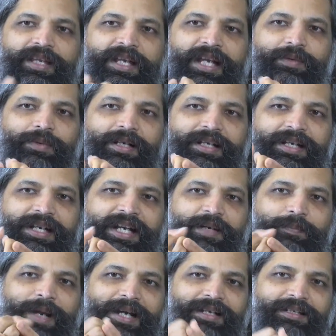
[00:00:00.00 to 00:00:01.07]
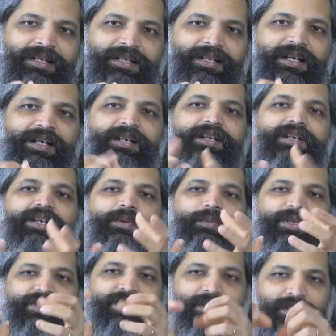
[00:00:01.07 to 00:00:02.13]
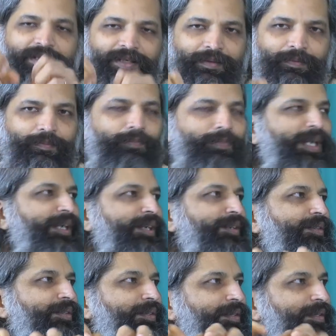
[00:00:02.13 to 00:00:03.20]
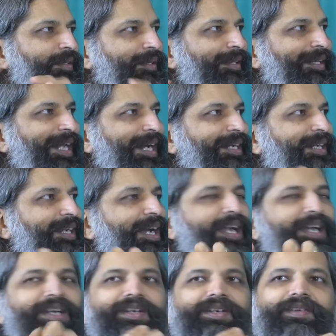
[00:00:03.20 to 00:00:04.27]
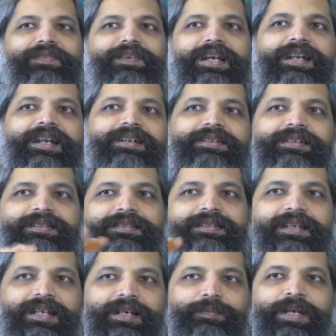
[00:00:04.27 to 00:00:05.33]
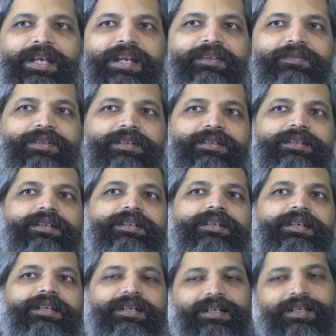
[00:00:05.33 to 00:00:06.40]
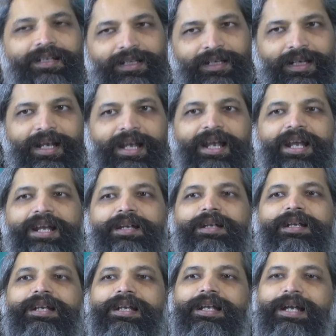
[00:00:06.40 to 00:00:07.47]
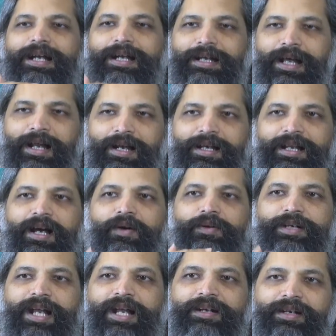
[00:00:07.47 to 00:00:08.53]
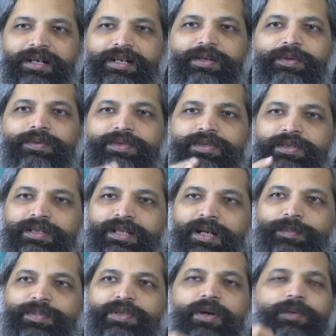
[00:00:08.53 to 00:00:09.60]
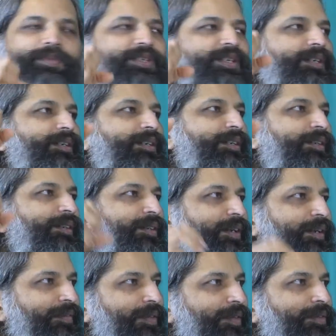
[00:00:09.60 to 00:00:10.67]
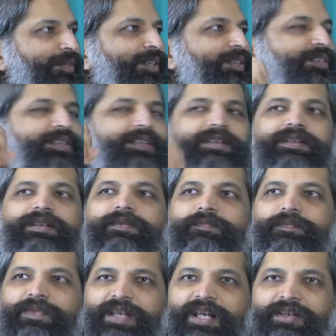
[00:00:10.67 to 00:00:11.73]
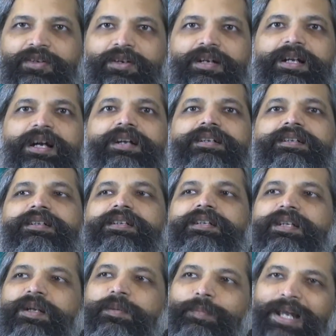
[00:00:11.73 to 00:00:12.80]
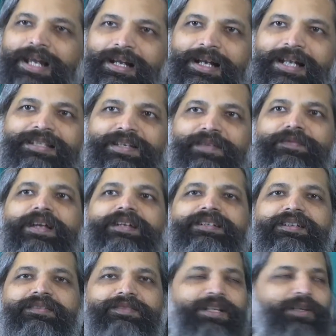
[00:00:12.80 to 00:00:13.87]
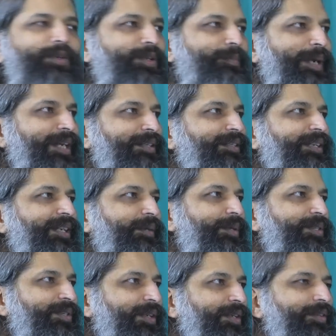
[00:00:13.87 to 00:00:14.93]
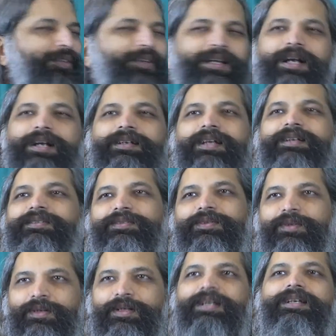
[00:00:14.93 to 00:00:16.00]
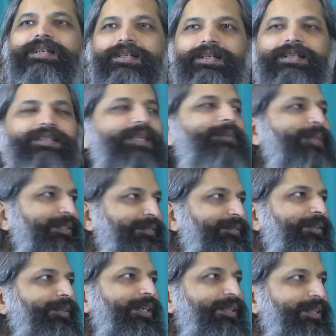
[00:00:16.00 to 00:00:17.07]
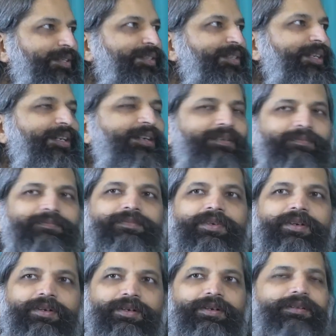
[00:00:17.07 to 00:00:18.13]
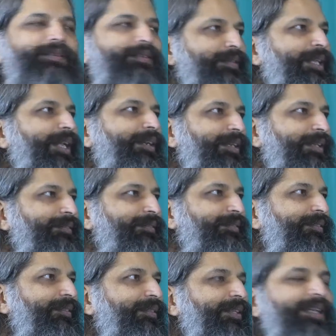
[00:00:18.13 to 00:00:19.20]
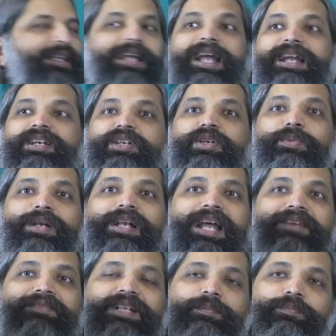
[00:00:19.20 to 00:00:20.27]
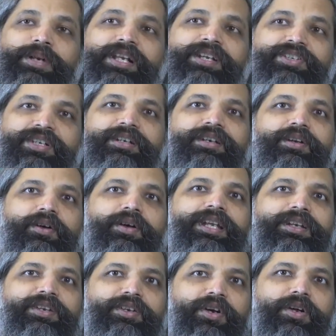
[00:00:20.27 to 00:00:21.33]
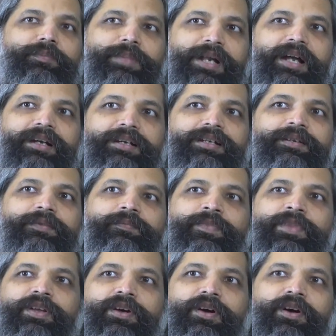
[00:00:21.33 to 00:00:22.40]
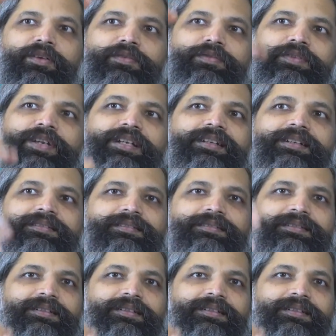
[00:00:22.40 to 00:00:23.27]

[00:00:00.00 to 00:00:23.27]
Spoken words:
it will create bacteria which bring that kind of characteristic in behavior and dull down and reduce the absorption of nutrition in your gut, make less effective the good bacteria which are in your gut, and so on. Tamas or inertia or dullness. And you will have depletion in your blood of various